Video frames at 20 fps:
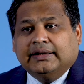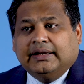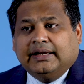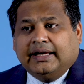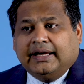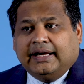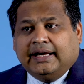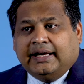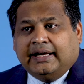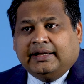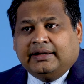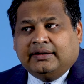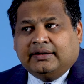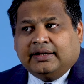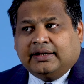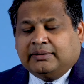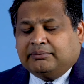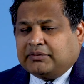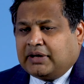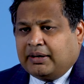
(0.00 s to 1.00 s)
And
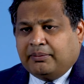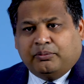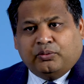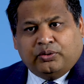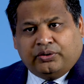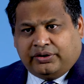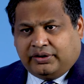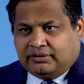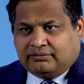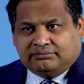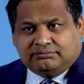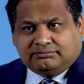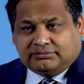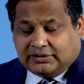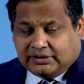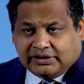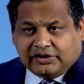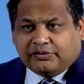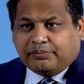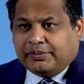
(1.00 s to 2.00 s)
I'm more than, at
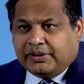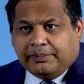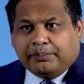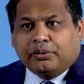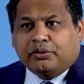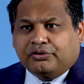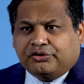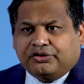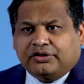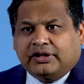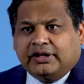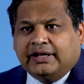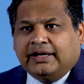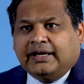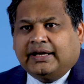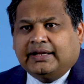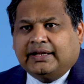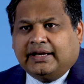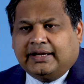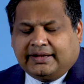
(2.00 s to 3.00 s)
least me personally,
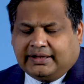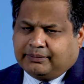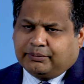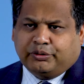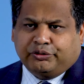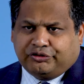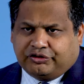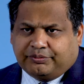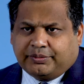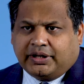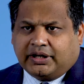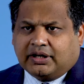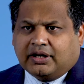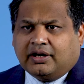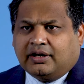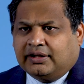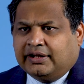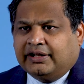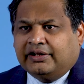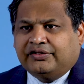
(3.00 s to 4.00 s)
and I think most of my
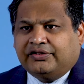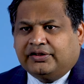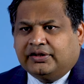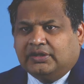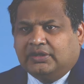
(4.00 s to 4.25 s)
colleagues,